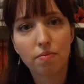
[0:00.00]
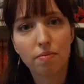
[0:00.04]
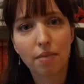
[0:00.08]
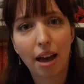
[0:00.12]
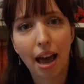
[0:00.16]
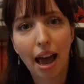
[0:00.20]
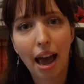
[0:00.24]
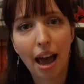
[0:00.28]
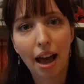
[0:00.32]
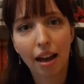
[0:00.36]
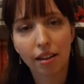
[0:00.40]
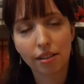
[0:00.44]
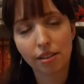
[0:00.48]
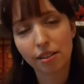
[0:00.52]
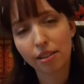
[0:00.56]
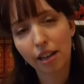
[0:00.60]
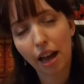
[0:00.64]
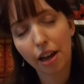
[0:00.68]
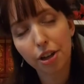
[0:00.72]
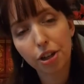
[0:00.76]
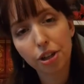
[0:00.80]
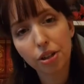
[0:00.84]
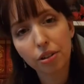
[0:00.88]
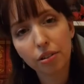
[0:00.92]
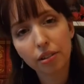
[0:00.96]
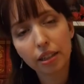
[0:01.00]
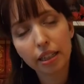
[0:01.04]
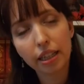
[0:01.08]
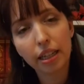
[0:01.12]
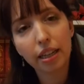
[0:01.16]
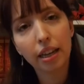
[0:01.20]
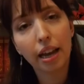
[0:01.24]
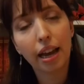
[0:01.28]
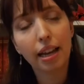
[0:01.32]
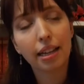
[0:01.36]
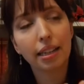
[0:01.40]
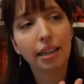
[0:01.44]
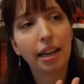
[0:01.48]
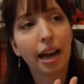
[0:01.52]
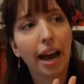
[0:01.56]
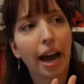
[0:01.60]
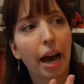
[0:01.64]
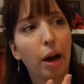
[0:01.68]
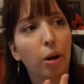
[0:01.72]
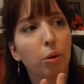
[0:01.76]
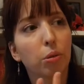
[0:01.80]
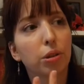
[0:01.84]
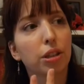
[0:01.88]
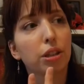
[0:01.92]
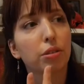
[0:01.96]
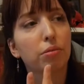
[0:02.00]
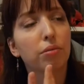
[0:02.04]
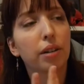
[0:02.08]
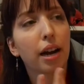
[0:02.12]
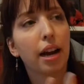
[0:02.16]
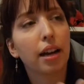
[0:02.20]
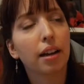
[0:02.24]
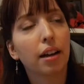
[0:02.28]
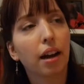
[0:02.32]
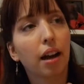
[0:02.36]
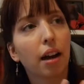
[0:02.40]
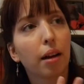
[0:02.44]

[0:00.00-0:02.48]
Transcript: has naturally, and how they rack